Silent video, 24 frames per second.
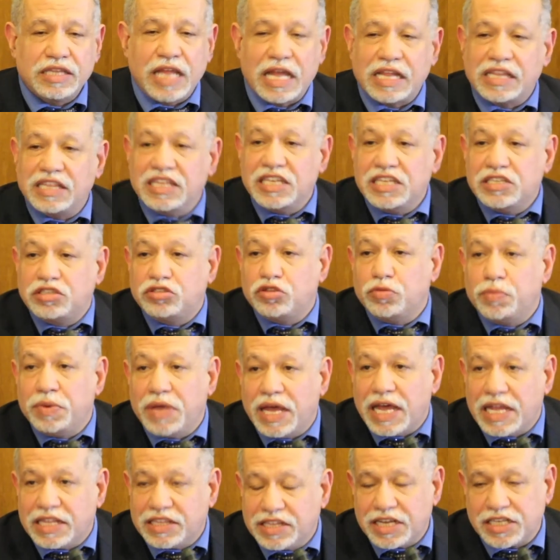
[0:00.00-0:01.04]
that needs to
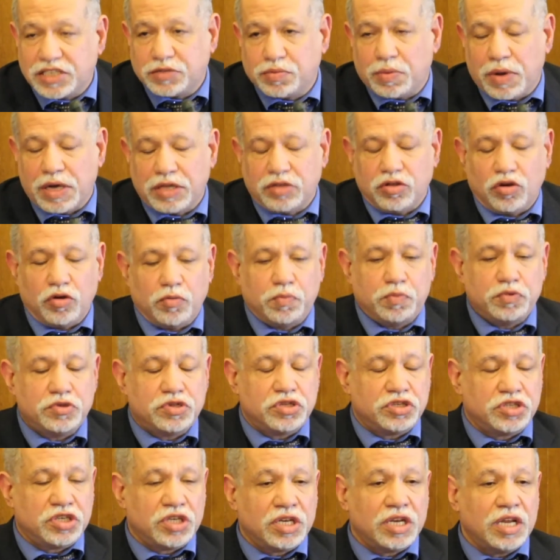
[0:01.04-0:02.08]
be addressed by the
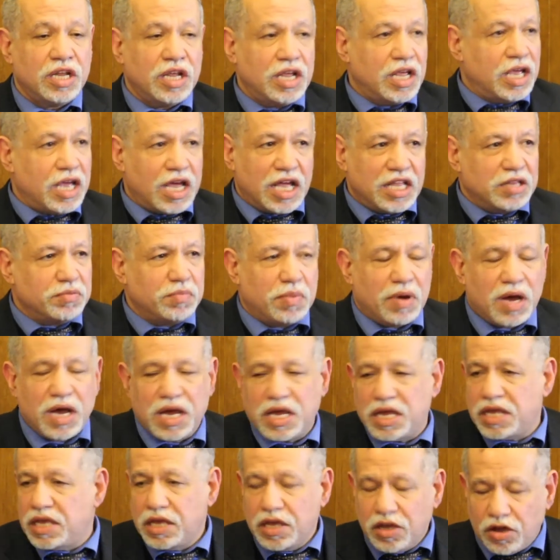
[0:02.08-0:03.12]
opposition and
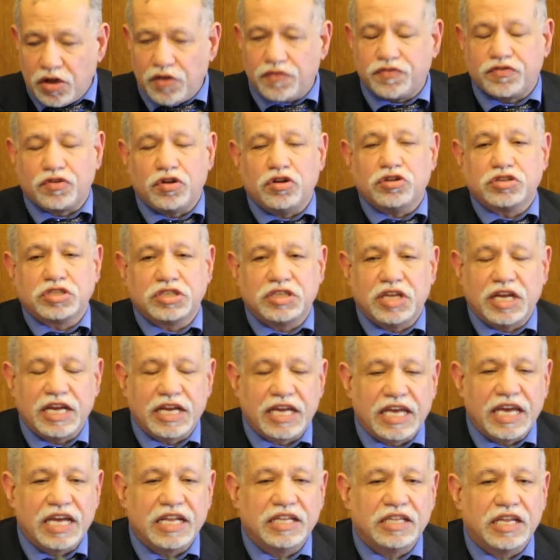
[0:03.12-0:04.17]
by, of course,
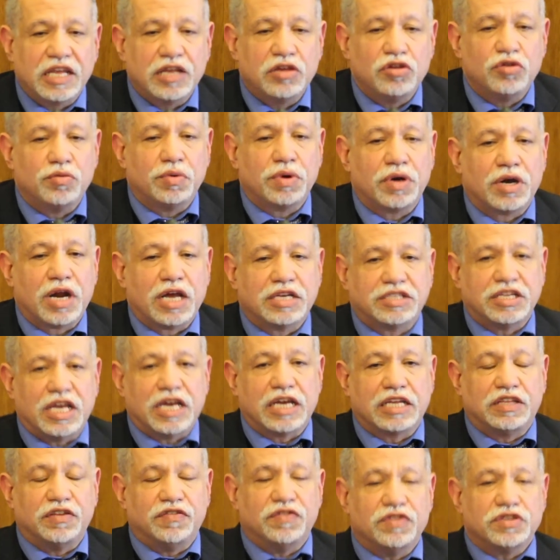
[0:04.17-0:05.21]
again, the human rights
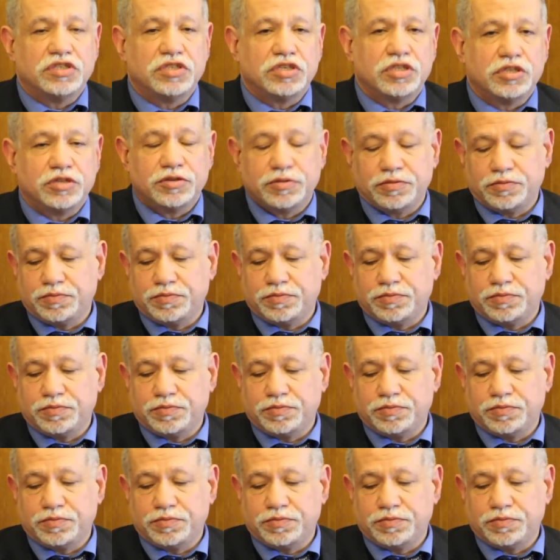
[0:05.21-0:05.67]
activists.